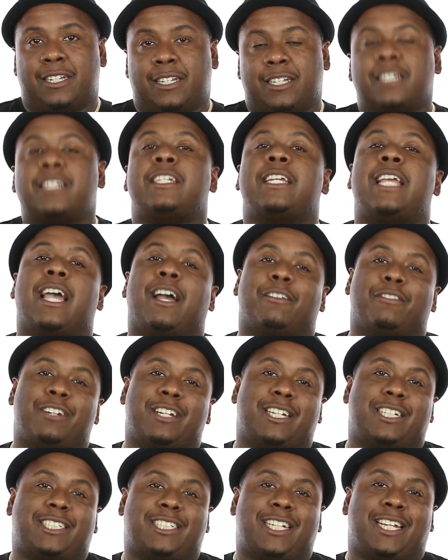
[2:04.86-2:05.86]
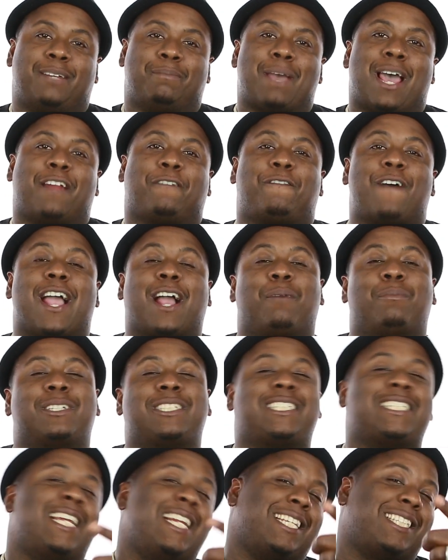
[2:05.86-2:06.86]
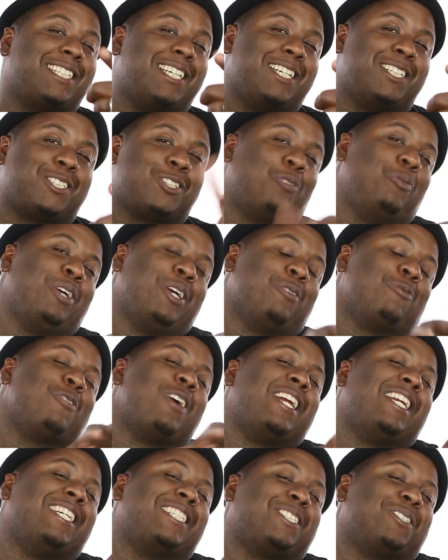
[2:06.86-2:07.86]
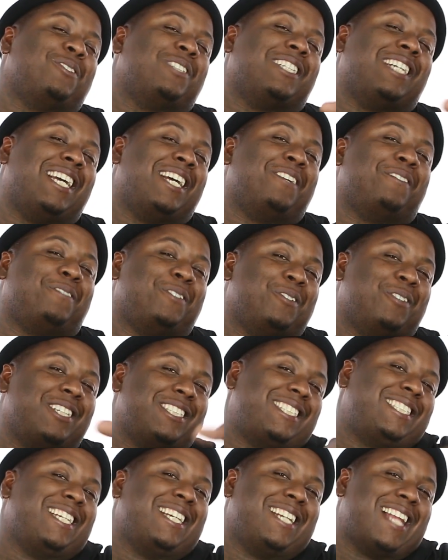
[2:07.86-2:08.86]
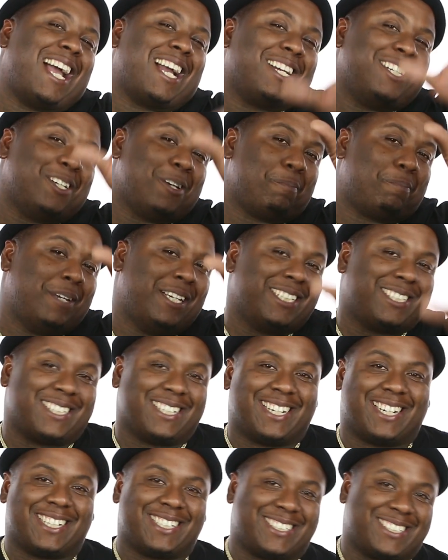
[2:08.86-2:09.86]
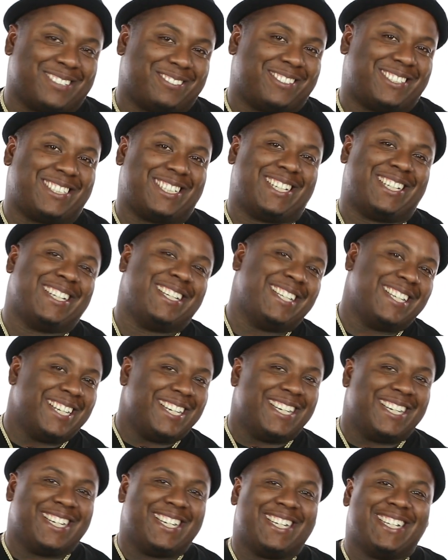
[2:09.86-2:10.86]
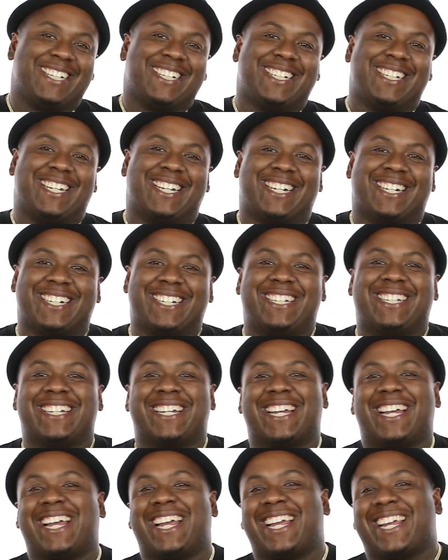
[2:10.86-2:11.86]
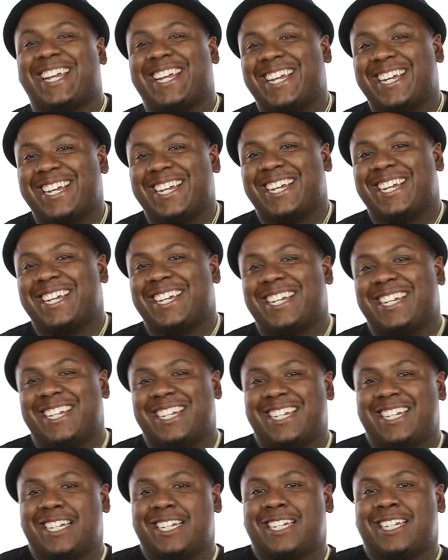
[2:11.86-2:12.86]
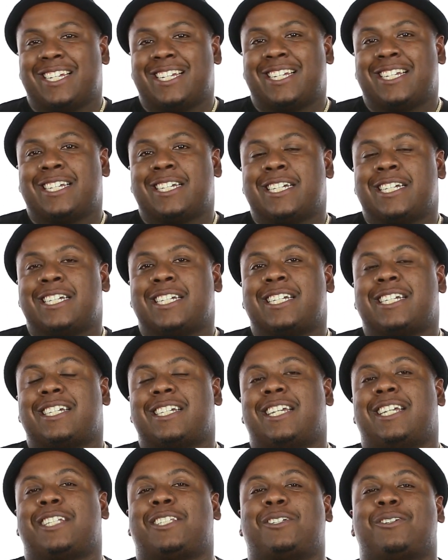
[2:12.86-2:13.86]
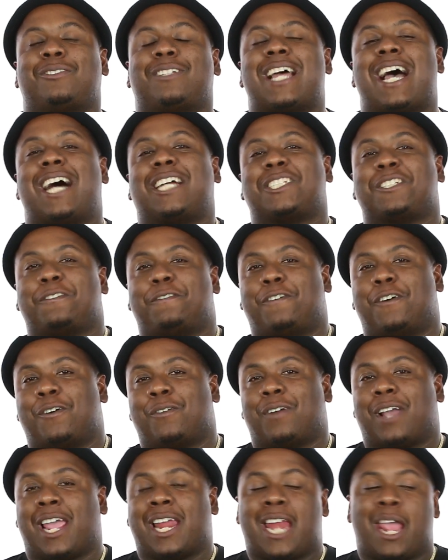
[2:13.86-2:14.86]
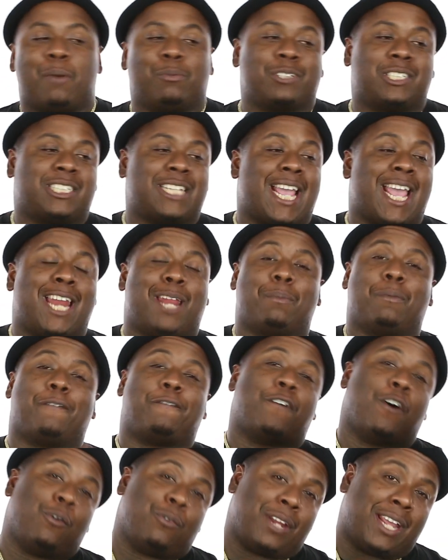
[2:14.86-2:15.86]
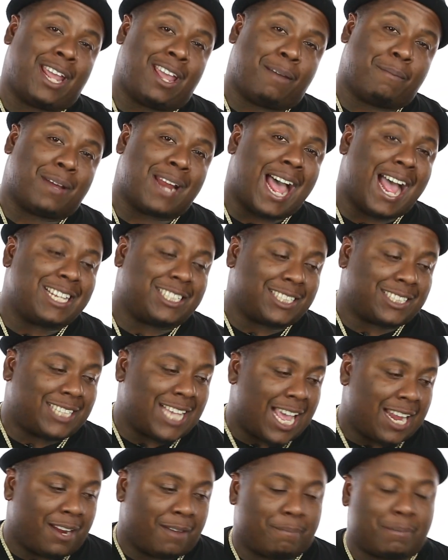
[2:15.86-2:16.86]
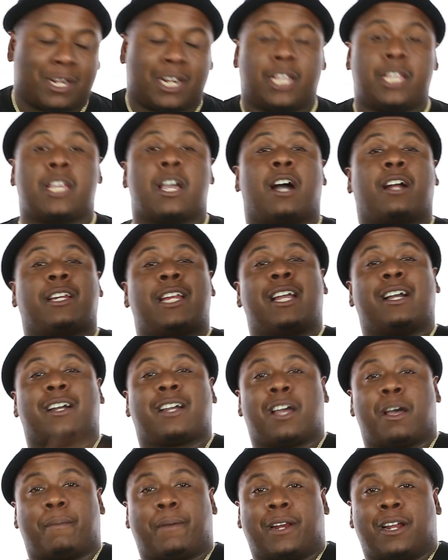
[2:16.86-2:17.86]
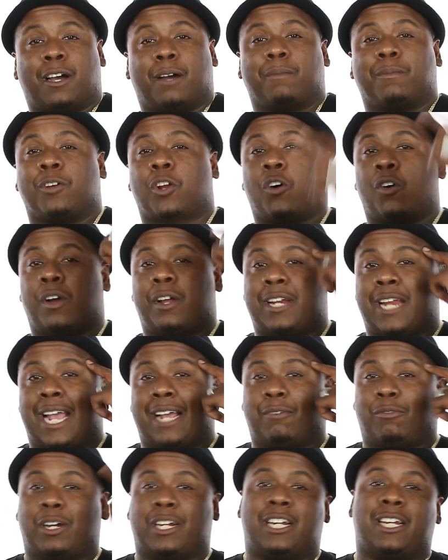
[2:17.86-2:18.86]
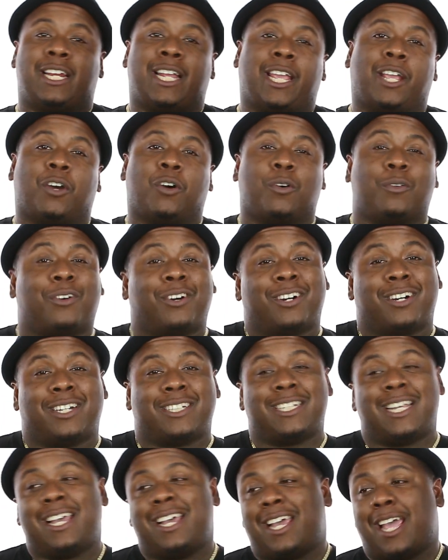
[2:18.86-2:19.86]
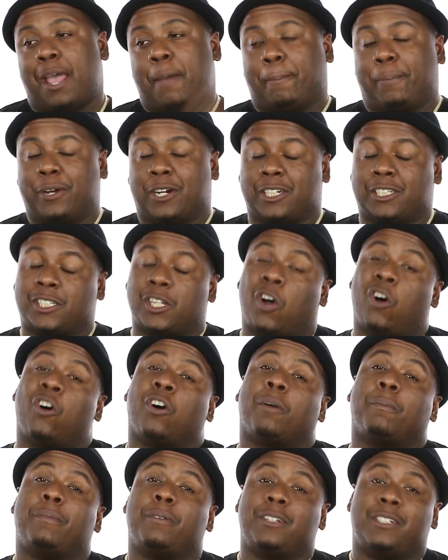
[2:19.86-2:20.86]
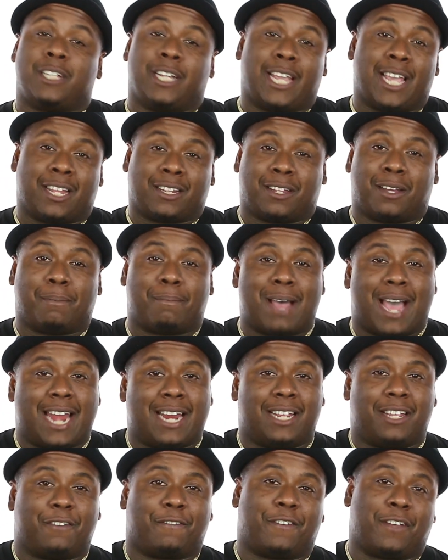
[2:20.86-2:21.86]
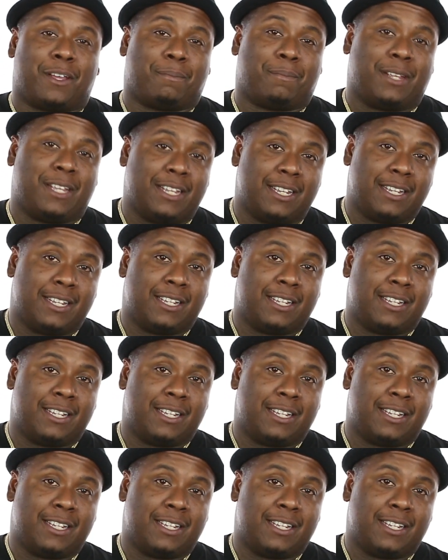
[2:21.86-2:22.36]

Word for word: Capping. Yeah, real shit. Oh. Matter of fact, I'm going to send it to you so we can run this through the interview and shit, like a little piece of it or some shit. Yeah. I said that back in 2004. In 2004. And they were saying it before then, but I just hadn't been a young nigga coming up knowing that what the lingo was and put a song together about it. You feel me?